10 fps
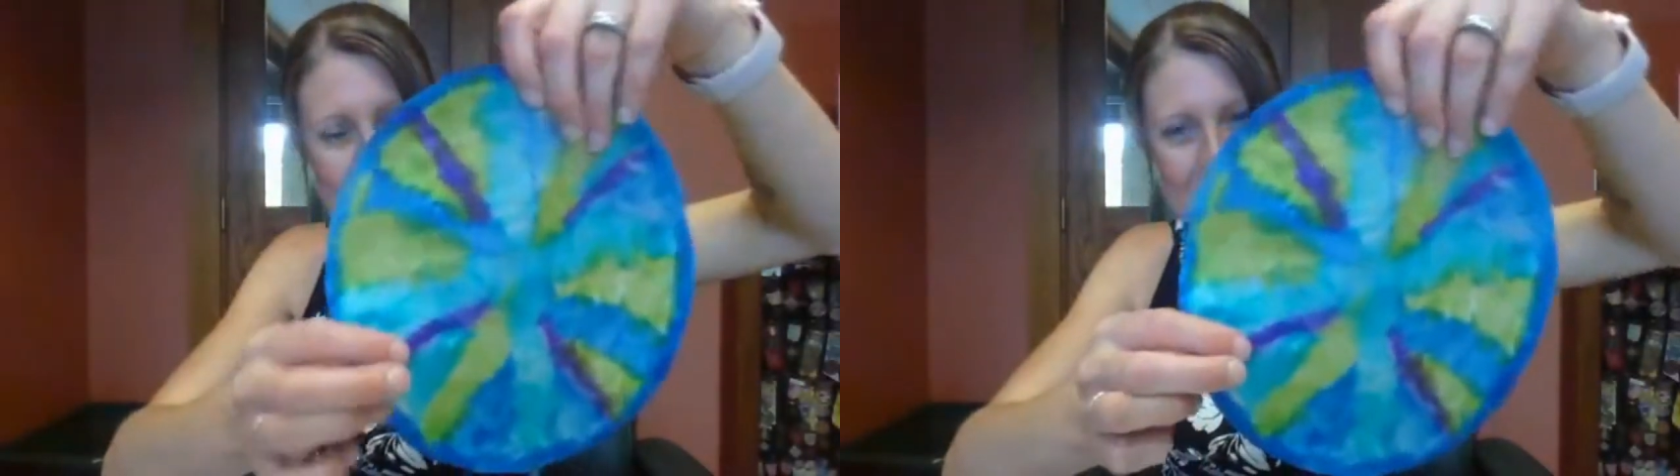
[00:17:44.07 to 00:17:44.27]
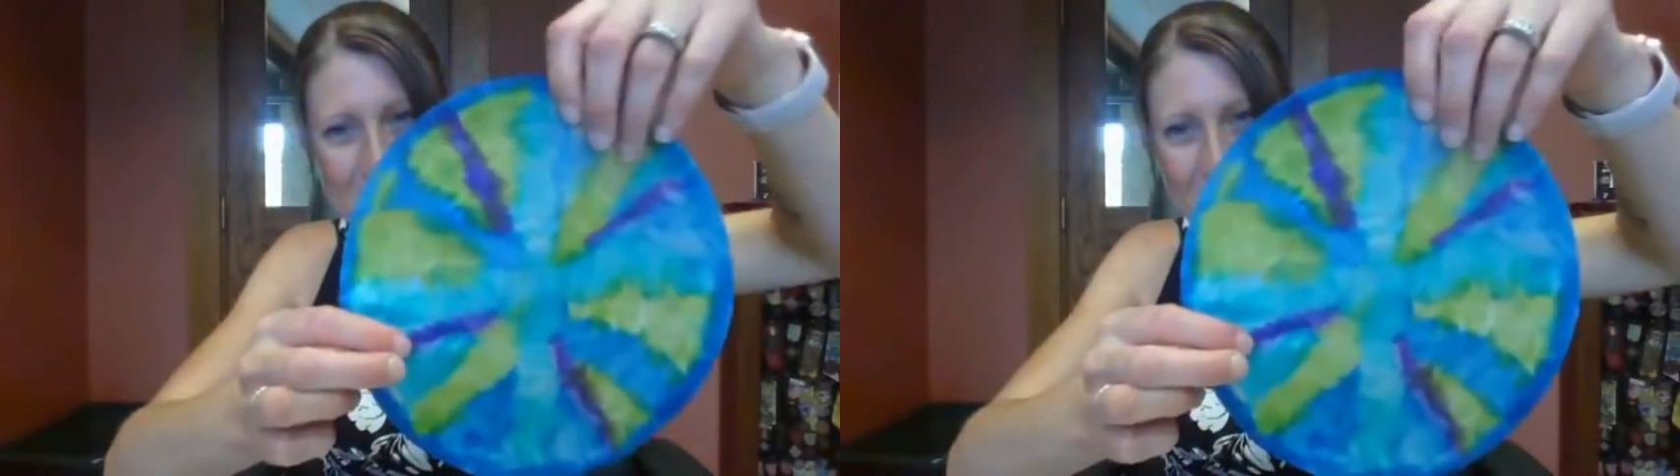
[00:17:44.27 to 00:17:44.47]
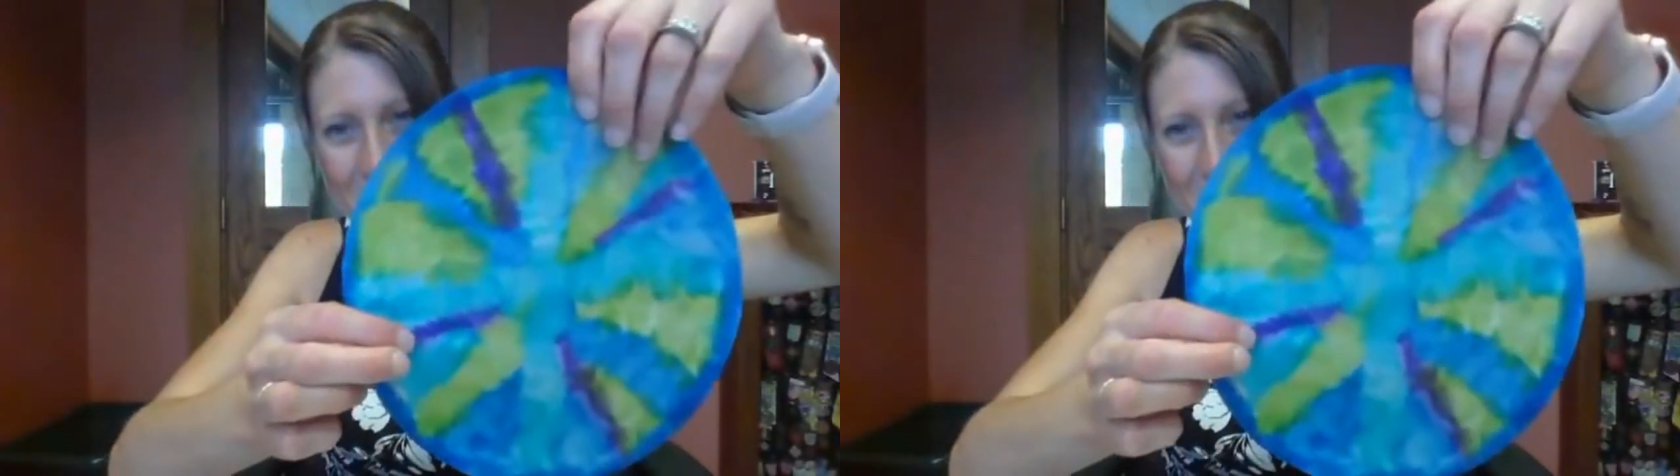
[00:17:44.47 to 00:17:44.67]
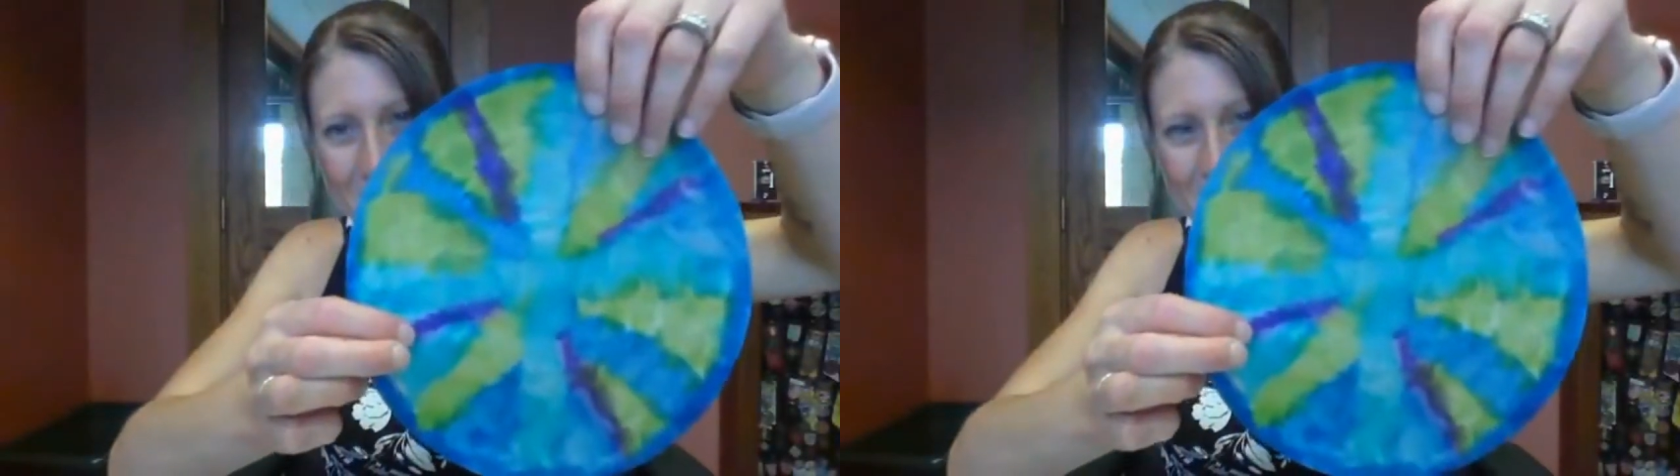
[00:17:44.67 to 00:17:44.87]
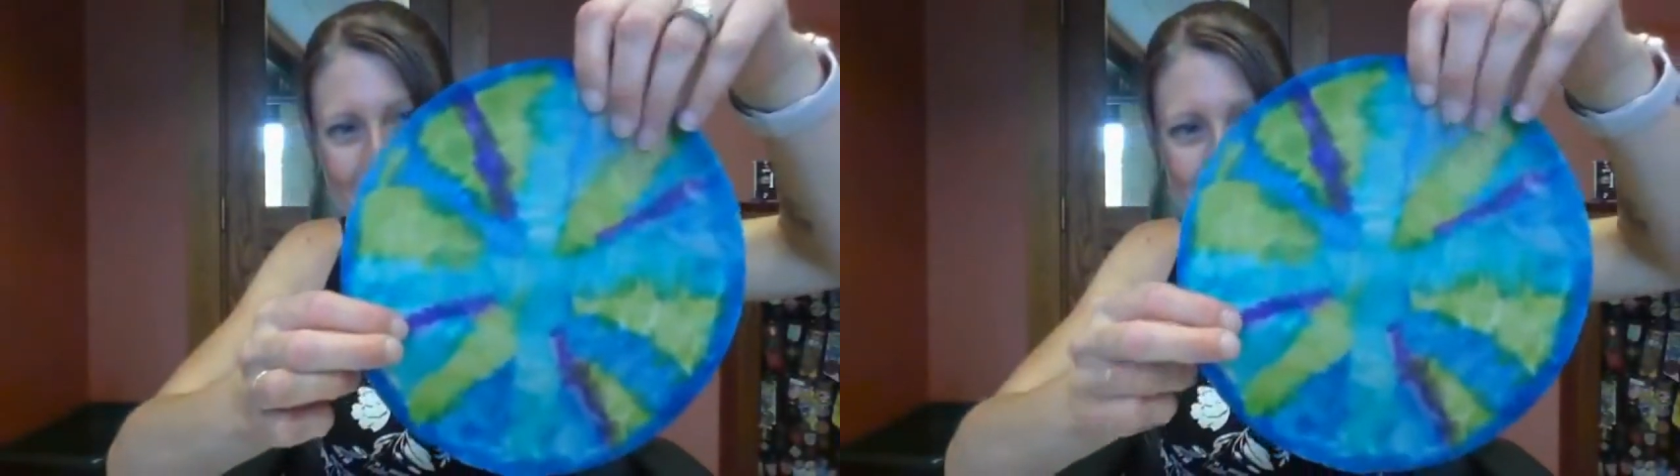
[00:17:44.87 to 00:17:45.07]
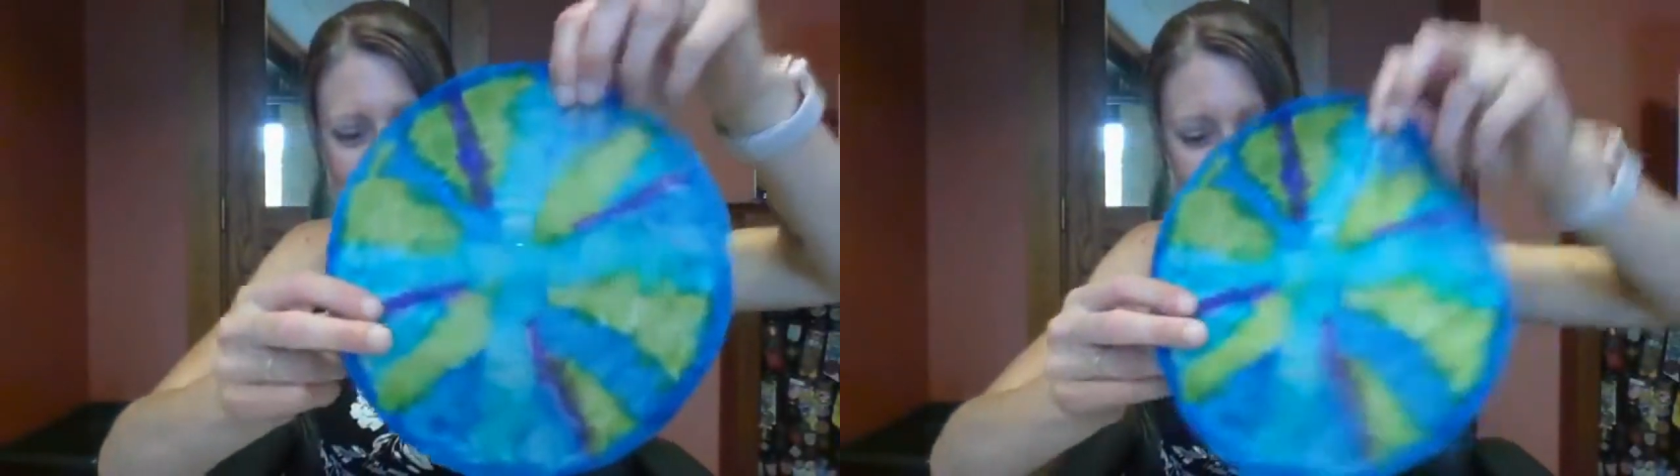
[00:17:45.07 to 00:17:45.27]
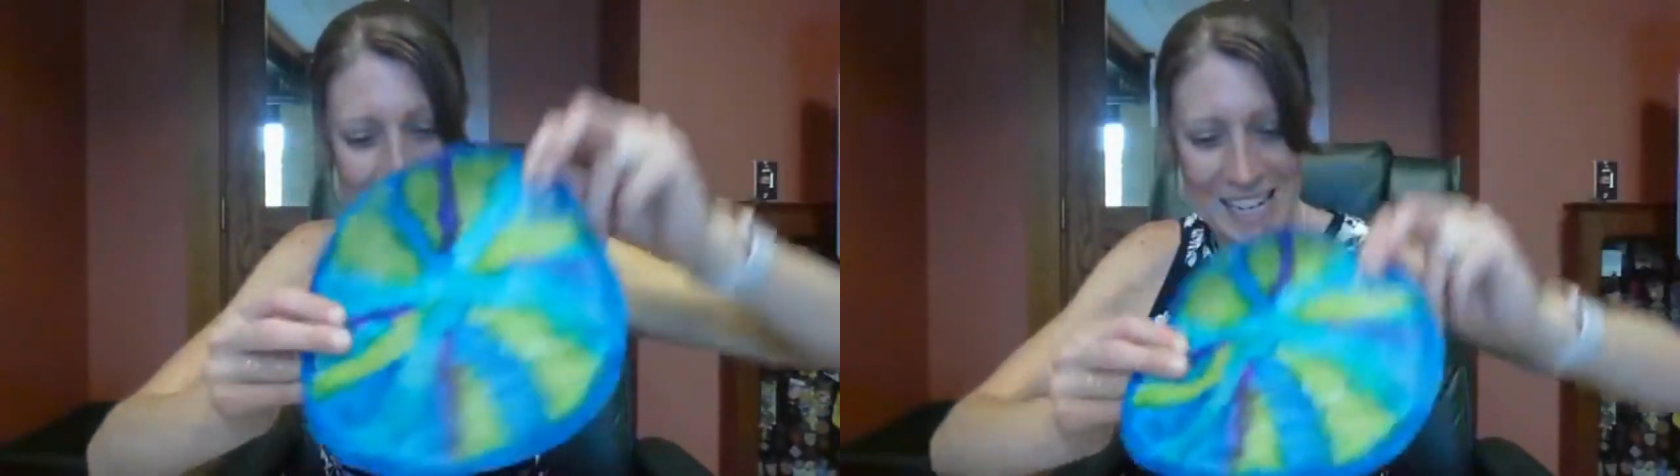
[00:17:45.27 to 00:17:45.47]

it's not dry yet.